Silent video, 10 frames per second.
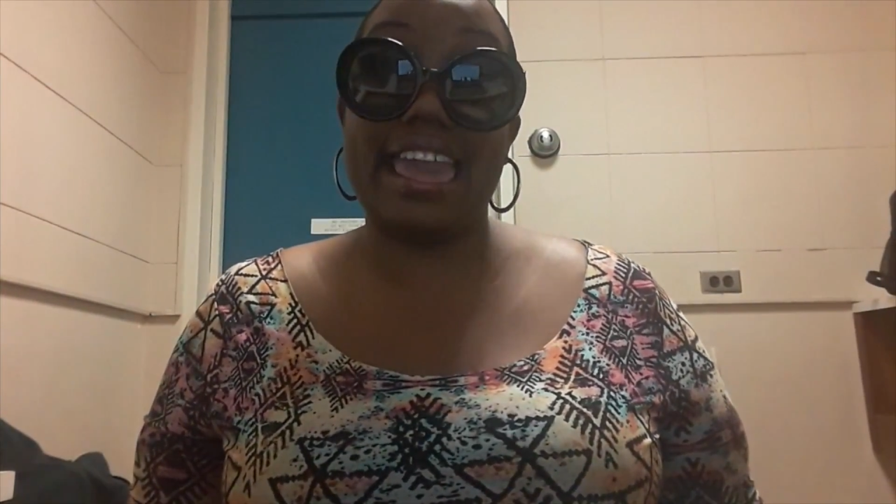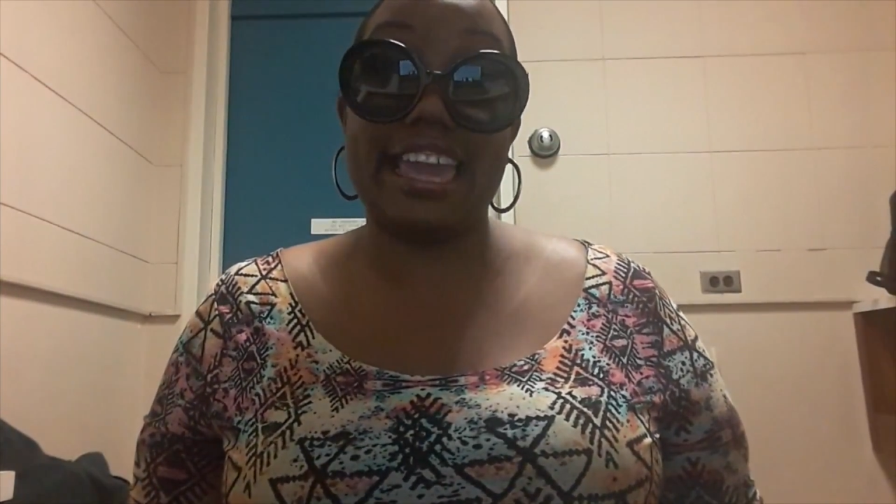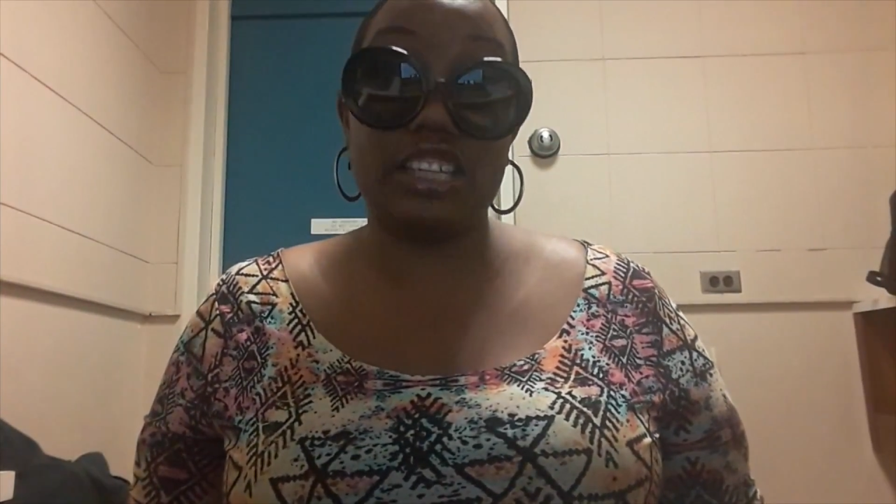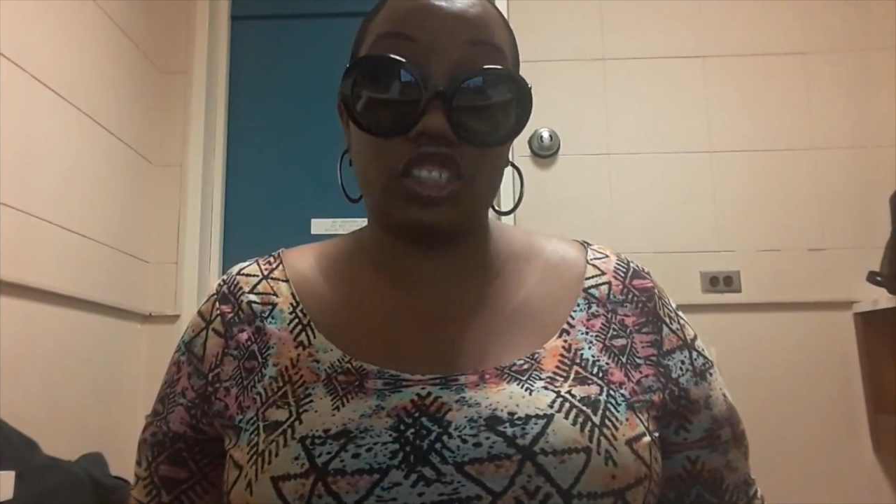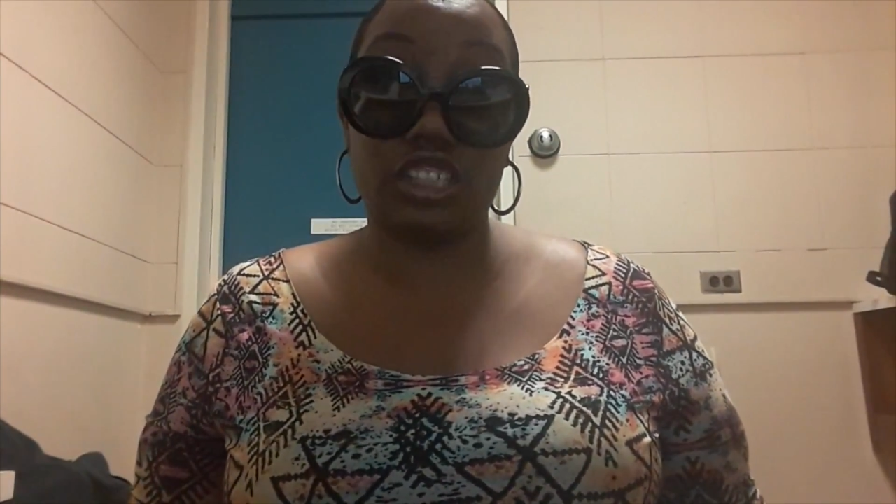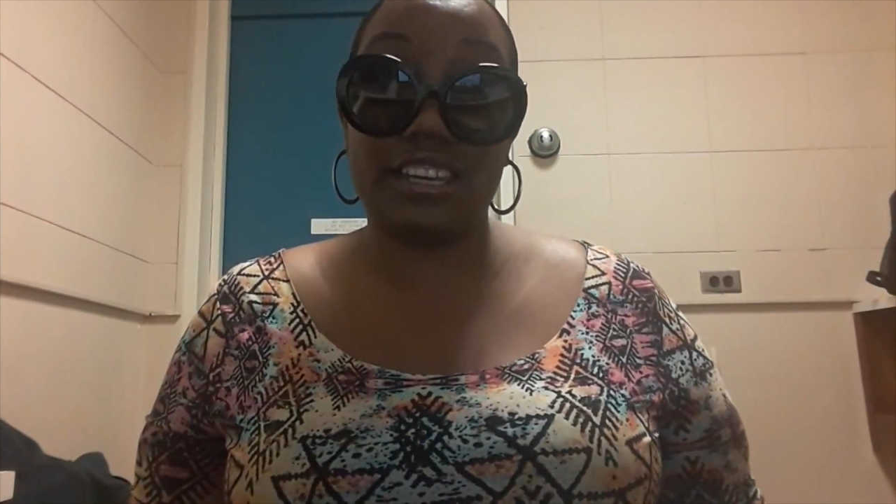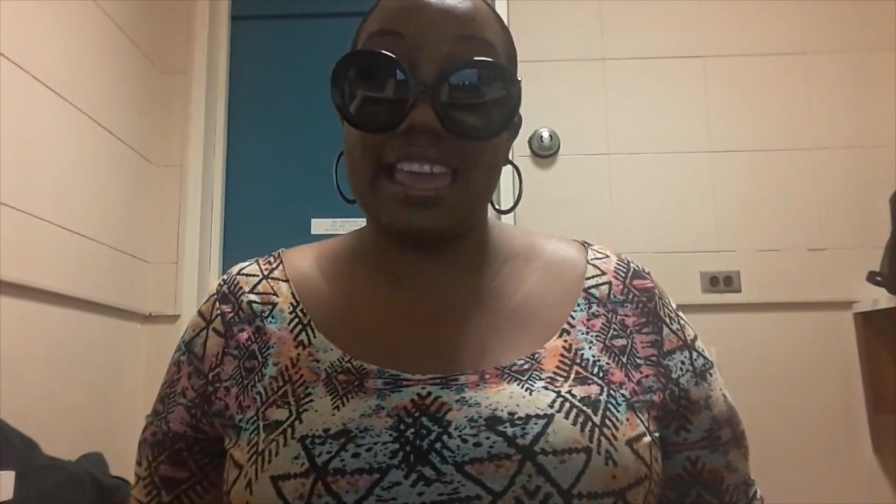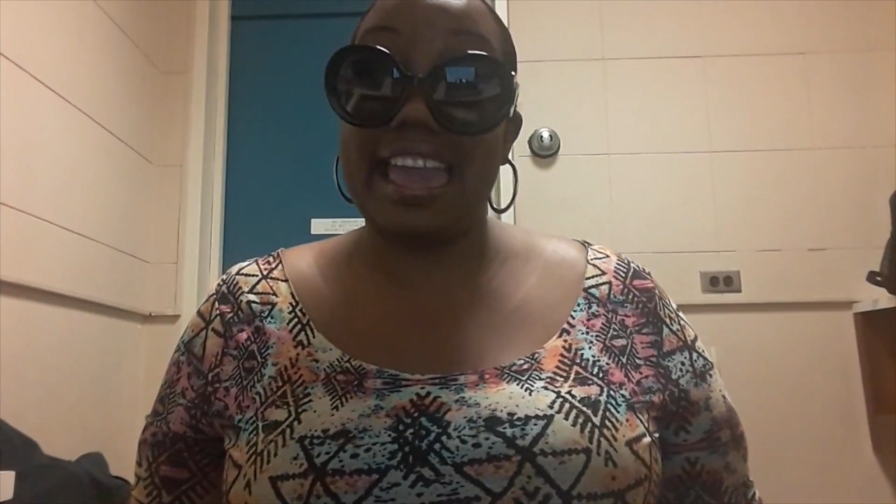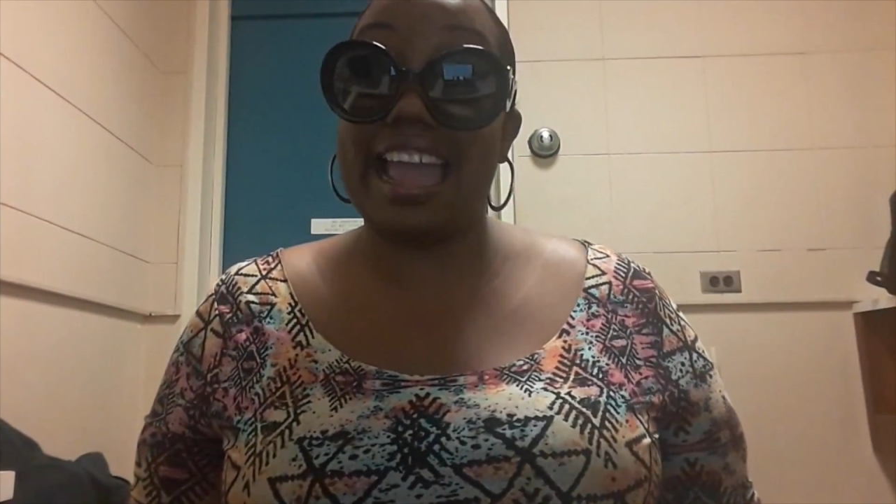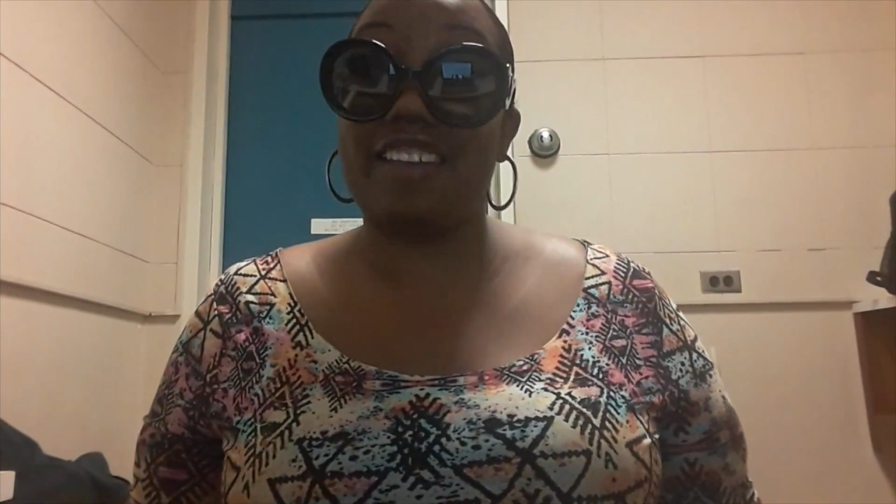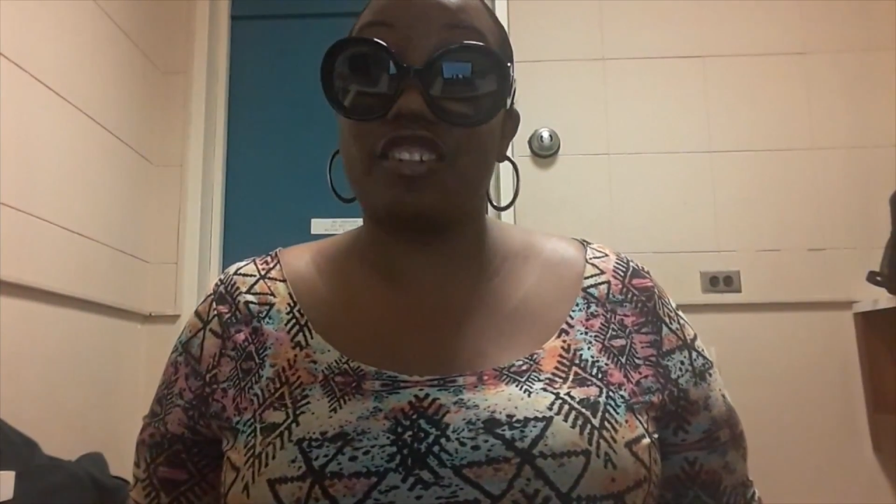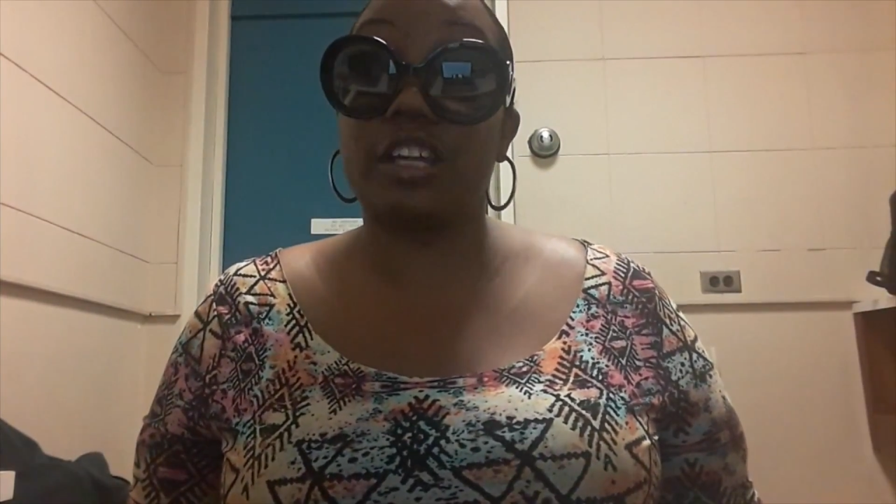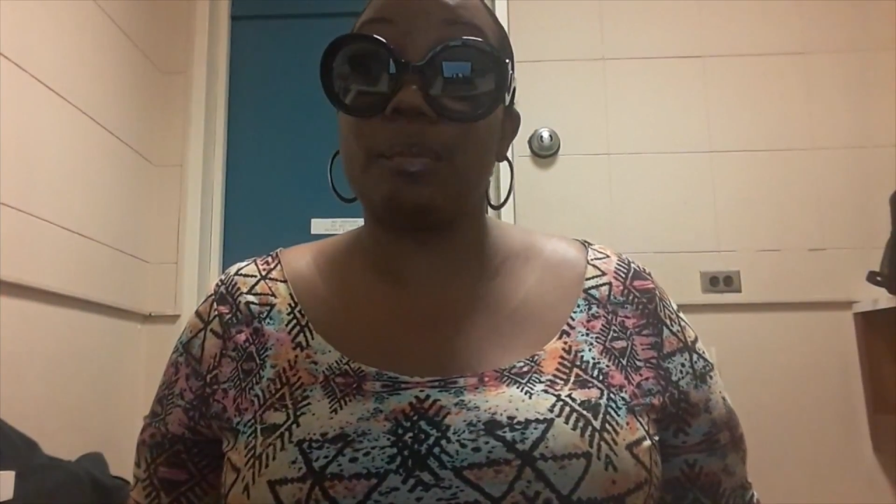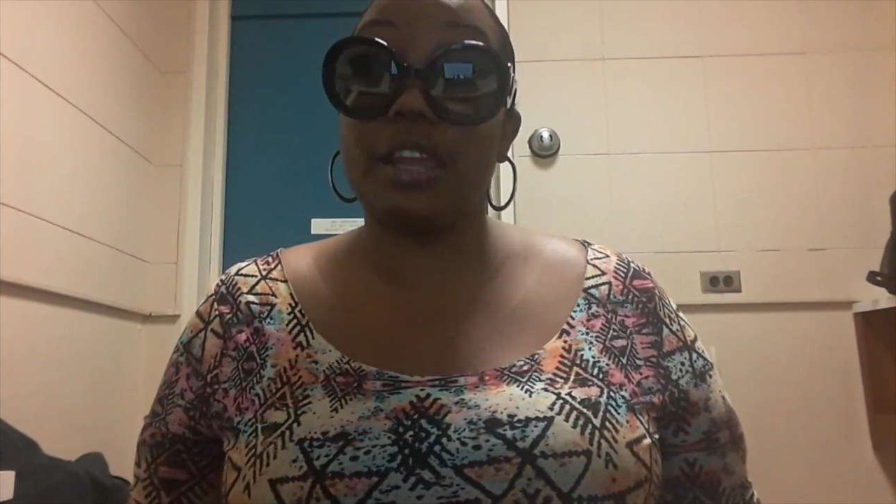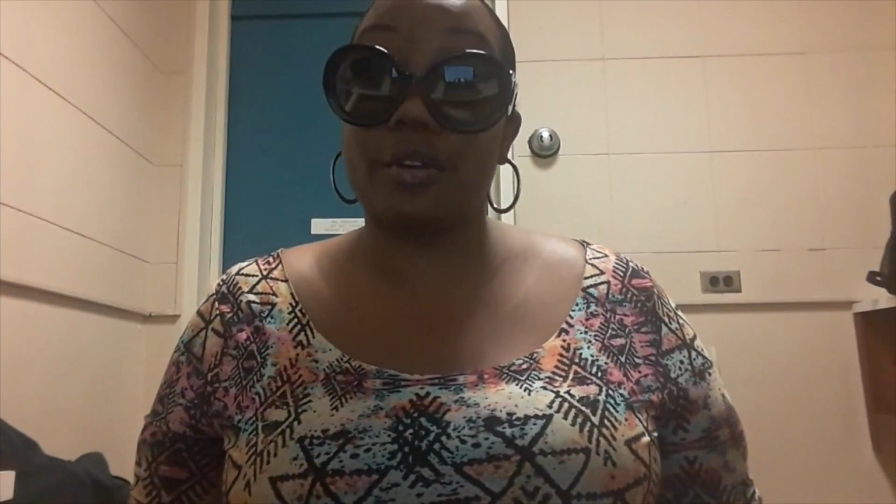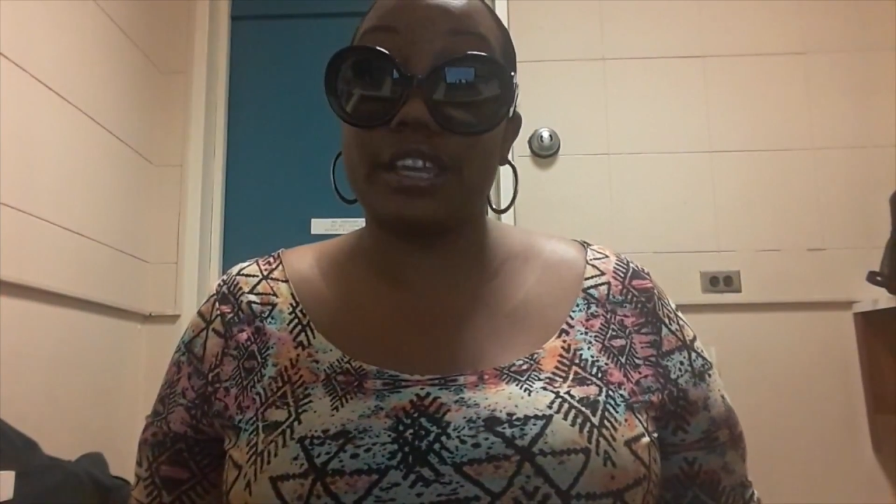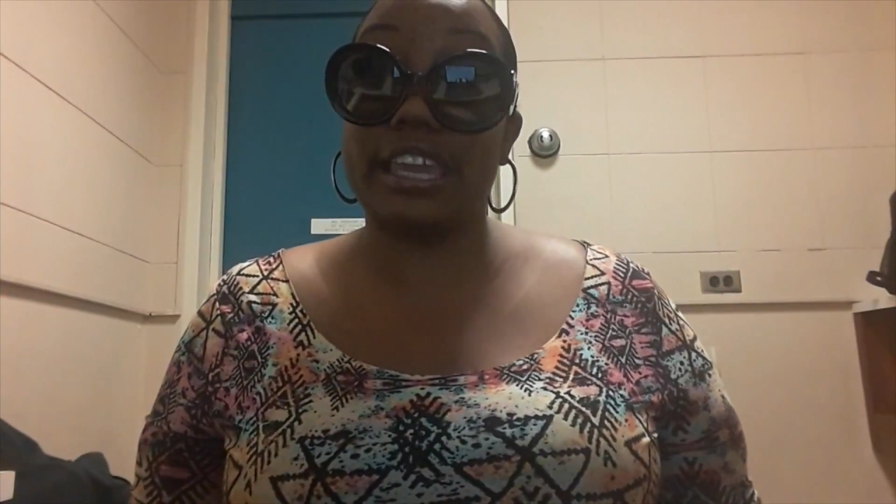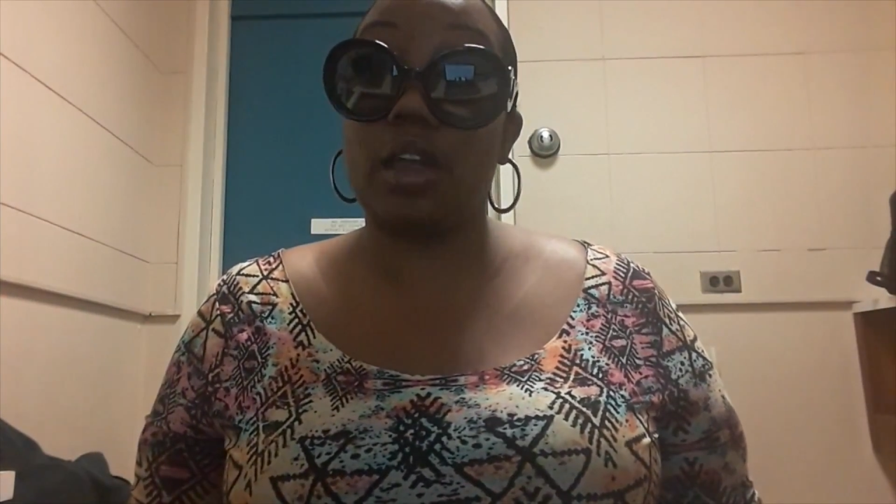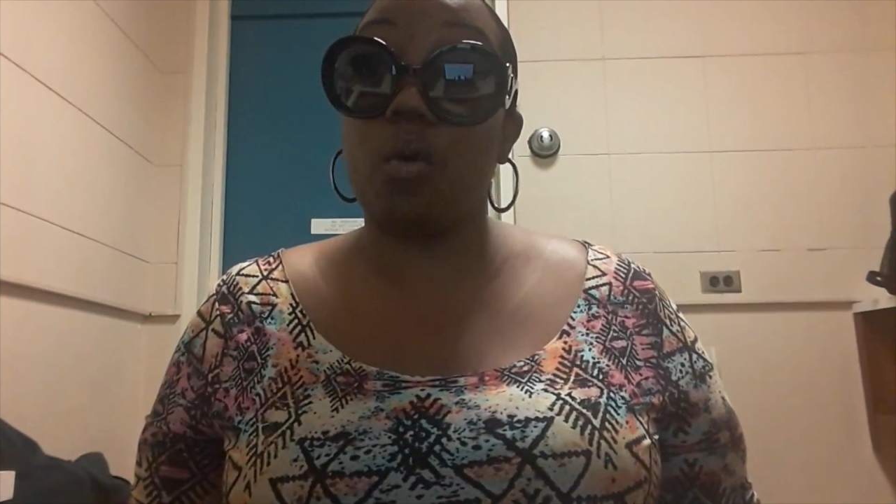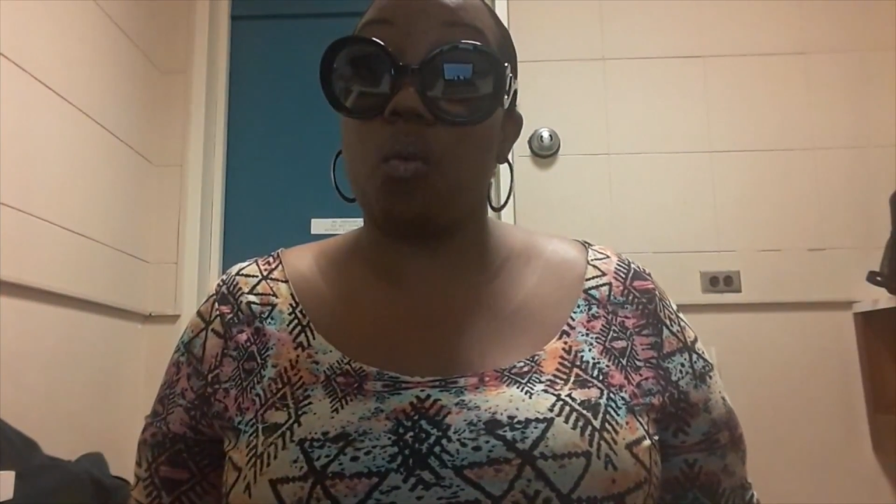Asian, African American,